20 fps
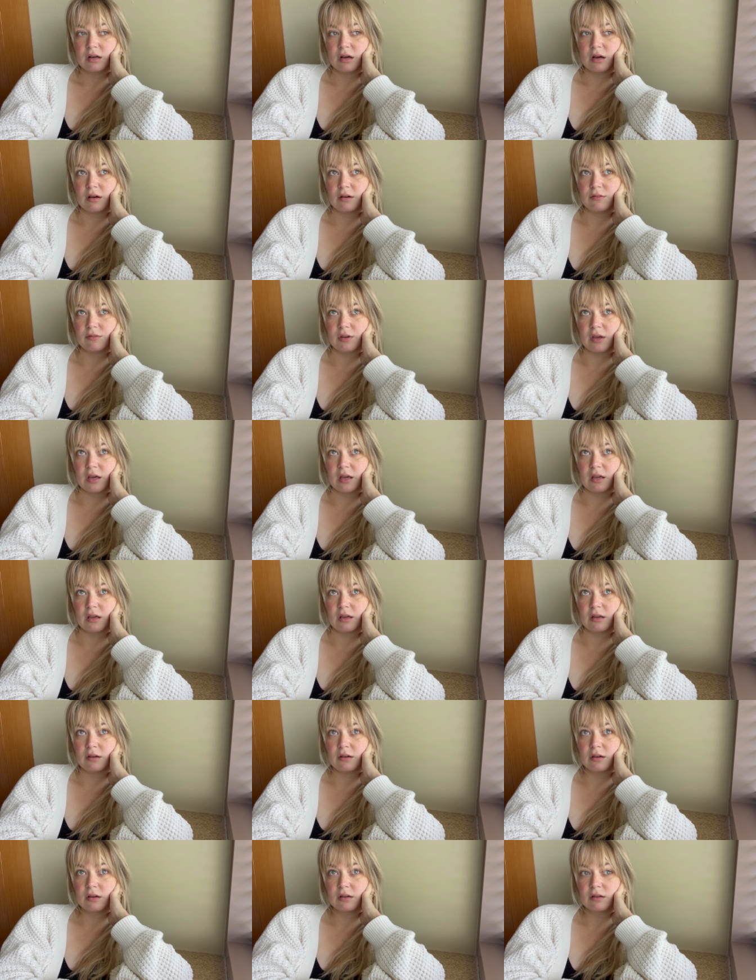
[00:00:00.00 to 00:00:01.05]
of
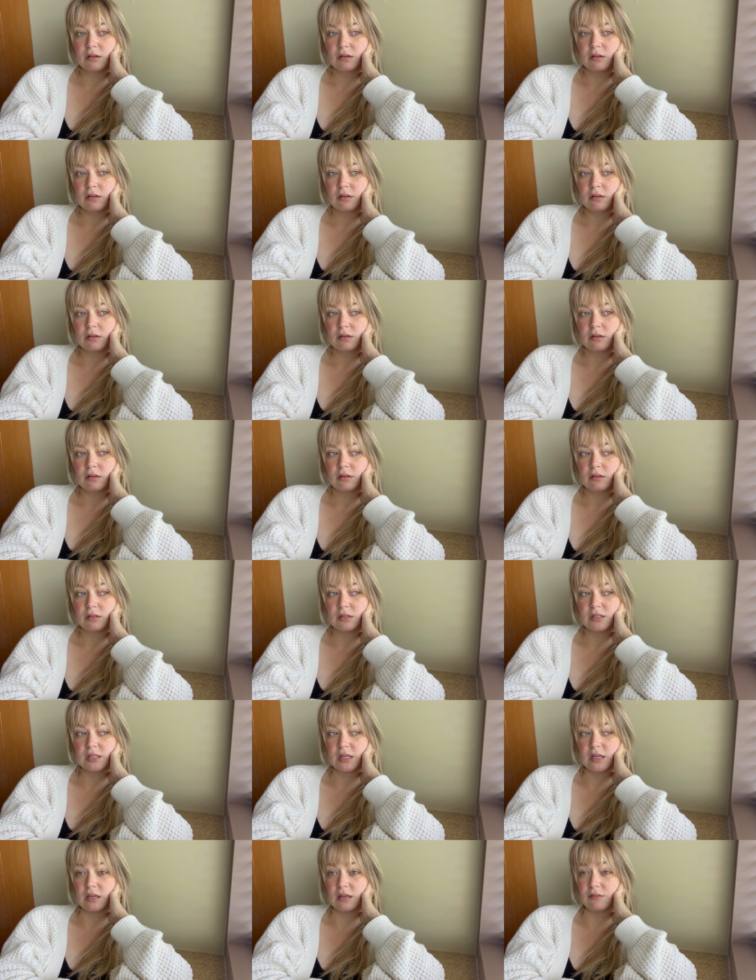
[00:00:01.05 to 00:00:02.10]
a
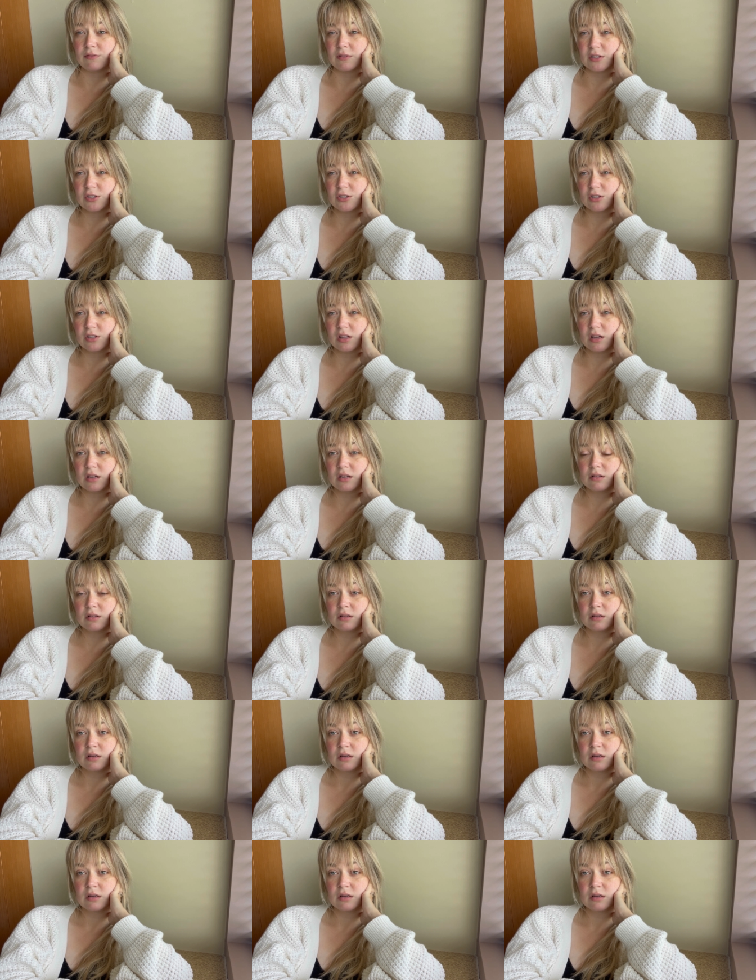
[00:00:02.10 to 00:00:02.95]
TE fistula